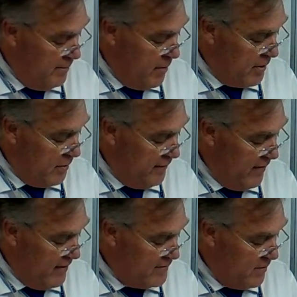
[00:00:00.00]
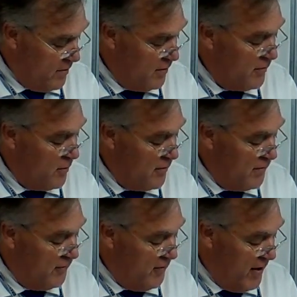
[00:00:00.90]
Mercury, Venus, Earth, or
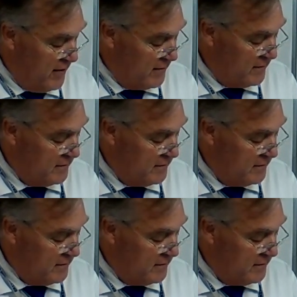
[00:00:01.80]
the Sun?